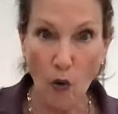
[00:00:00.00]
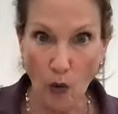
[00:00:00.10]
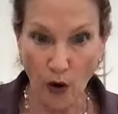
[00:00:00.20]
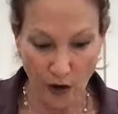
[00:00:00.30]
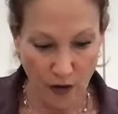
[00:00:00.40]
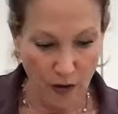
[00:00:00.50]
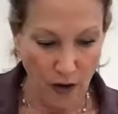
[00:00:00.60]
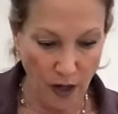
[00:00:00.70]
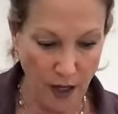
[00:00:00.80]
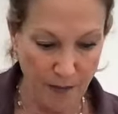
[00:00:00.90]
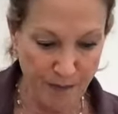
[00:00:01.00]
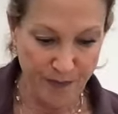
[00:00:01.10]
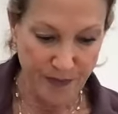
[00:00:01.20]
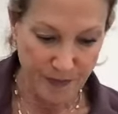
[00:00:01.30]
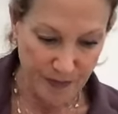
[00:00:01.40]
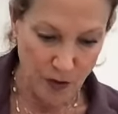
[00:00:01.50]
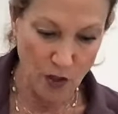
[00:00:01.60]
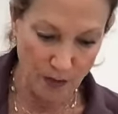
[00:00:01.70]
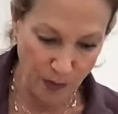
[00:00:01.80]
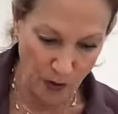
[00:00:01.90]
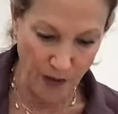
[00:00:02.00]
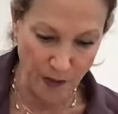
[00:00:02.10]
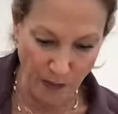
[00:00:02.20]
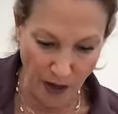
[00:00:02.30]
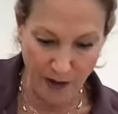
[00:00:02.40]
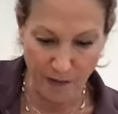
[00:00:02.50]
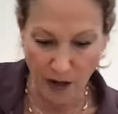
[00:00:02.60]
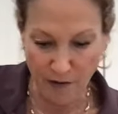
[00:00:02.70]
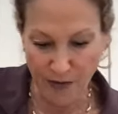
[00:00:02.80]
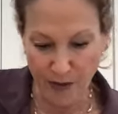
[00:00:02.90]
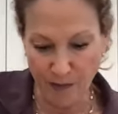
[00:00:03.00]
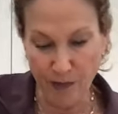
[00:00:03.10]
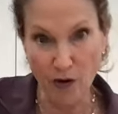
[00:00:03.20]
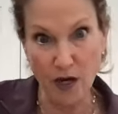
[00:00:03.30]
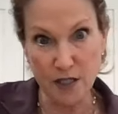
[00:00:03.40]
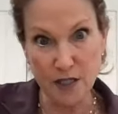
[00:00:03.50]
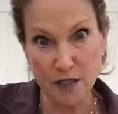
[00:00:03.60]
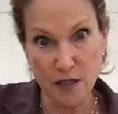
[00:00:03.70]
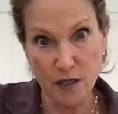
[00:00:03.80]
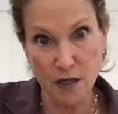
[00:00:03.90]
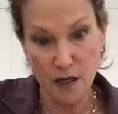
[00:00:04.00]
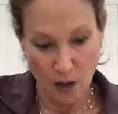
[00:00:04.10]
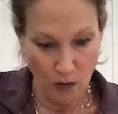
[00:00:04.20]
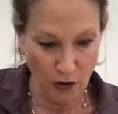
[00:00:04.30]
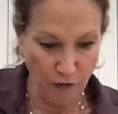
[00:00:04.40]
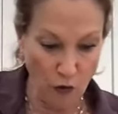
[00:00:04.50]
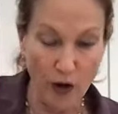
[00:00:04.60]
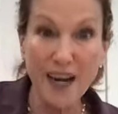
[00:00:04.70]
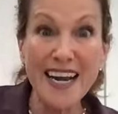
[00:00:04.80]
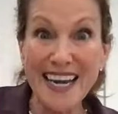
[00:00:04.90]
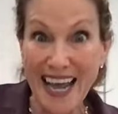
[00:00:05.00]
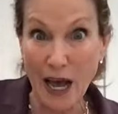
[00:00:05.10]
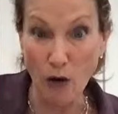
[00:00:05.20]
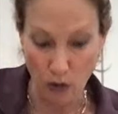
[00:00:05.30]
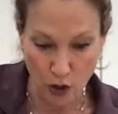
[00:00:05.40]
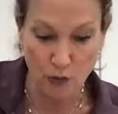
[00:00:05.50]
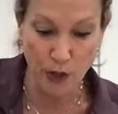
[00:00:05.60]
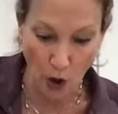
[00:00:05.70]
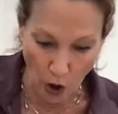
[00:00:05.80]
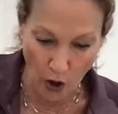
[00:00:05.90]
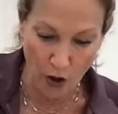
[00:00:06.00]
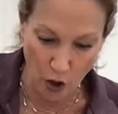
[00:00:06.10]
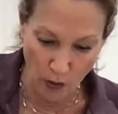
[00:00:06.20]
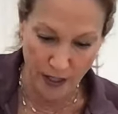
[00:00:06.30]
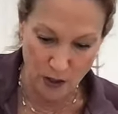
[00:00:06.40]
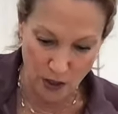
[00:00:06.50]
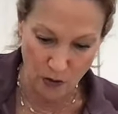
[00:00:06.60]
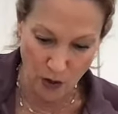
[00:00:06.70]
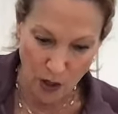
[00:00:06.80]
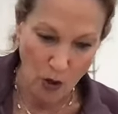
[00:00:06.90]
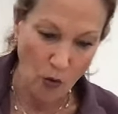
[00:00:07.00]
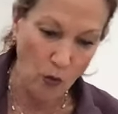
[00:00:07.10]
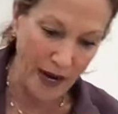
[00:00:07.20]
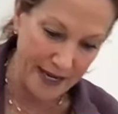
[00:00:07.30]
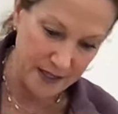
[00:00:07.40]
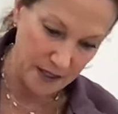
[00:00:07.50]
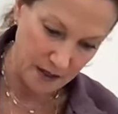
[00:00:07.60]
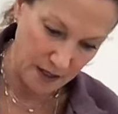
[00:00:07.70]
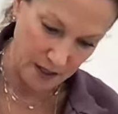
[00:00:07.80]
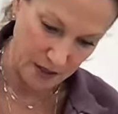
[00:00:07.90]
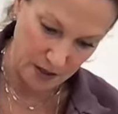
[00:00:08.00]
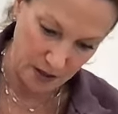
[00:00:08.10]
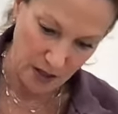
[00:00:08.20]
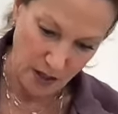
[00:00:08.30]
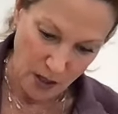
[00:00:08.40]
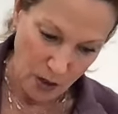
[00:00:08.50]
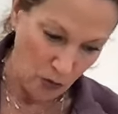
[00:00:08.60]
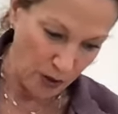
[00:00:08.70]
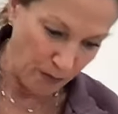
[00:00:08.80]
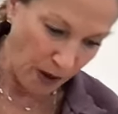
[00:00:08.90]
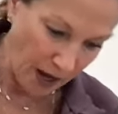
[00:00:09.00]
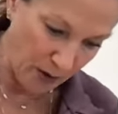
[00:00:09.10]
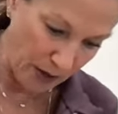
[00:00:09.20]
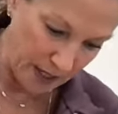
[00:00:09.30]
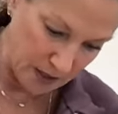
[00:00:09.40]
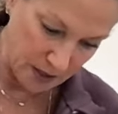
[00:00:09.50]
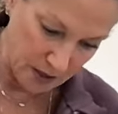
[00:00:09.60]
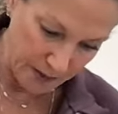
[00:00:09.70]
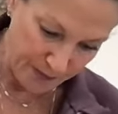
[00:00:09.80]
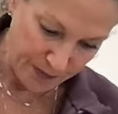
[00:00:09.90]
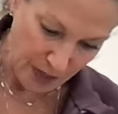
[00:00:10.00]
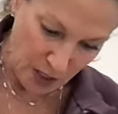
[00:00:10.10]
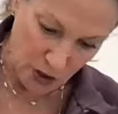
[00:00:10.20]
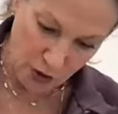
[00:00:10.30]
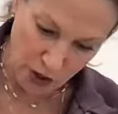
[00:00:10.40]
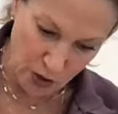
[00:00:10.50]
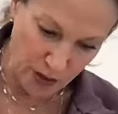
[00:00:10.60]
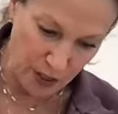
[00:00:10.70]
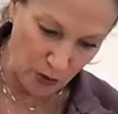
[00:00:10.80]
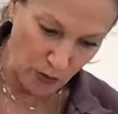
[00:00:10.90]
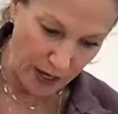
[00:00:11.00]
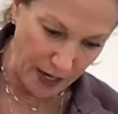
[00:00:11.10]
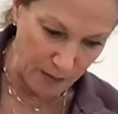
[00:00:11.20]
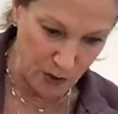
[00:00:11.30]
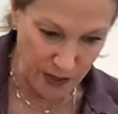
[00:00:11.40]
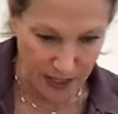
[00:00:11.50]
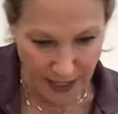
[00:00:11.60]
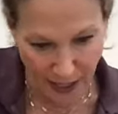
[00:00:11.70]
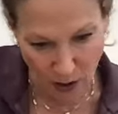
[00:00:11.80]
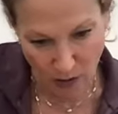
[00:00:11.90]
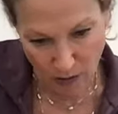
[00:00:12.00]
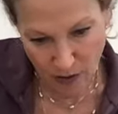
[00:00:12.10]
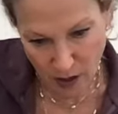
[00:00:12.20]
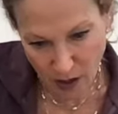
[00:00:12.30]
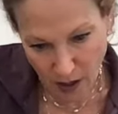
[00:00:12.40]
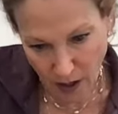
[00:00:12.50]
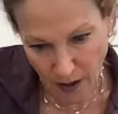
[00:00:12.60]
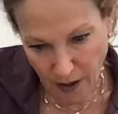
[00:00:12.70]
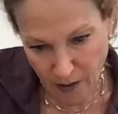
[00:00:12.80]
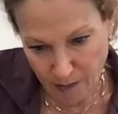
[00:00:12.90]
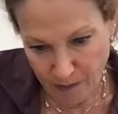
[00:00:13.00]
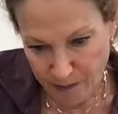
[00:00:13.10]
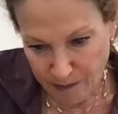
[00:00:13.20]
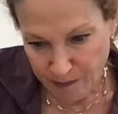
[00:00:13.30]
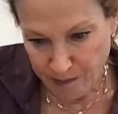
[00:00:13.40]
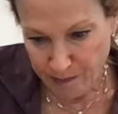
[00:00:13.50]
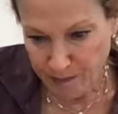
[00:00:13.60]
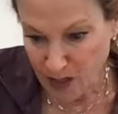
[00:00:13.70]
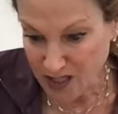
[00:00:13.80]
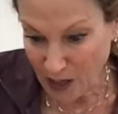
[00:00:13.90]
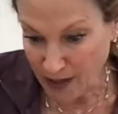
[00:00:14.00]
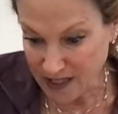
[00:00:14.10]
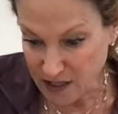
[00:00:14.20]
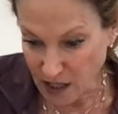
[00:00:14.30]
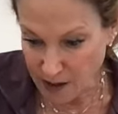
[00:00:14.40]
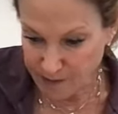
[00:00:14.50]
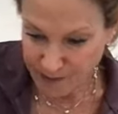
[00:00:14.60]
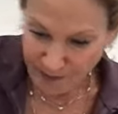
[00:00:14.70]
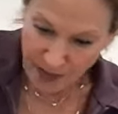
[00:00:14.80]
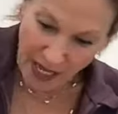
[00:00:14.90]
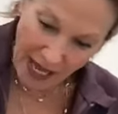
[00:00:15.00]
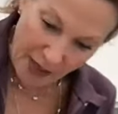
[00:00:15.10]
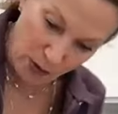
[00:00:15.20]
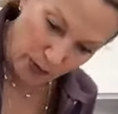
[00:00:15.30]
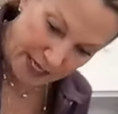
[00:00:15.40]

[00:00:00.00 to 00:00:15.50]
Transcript: or um, you can prick the bottom of the crust with a fork now because we are going to weight this with pie weights. So you can do it either way. I'm doing it now um, because that way it's done. And the